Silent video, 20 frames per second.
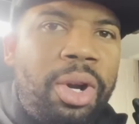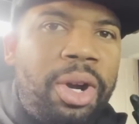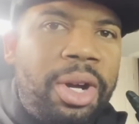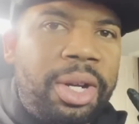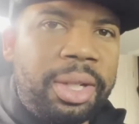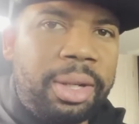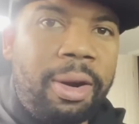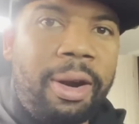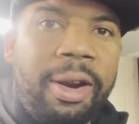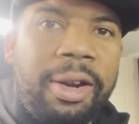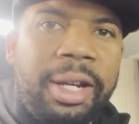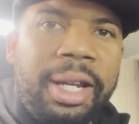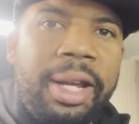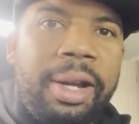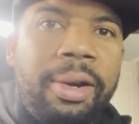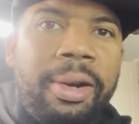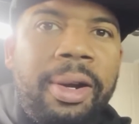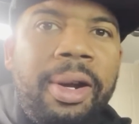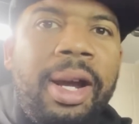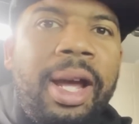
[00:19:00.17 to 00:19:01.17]
on car
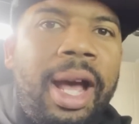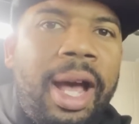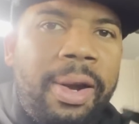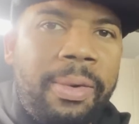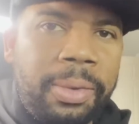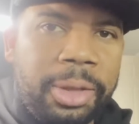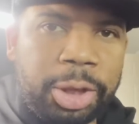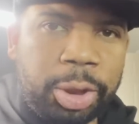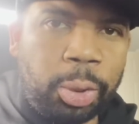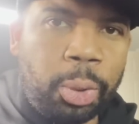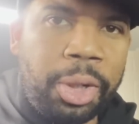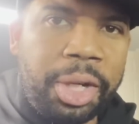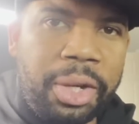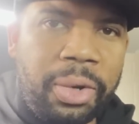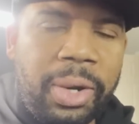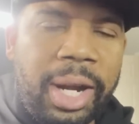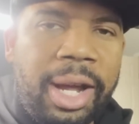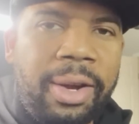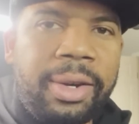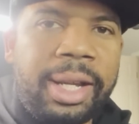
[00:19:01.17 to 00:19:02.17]
care, how to restore
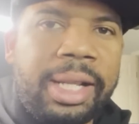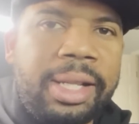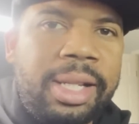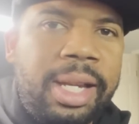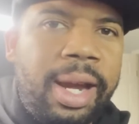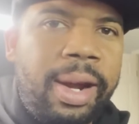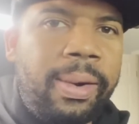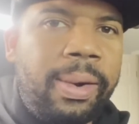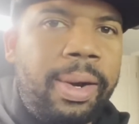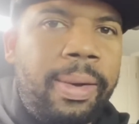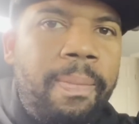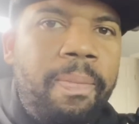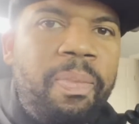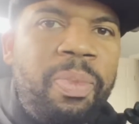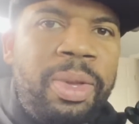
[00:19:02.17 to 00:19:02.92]
your Alcantara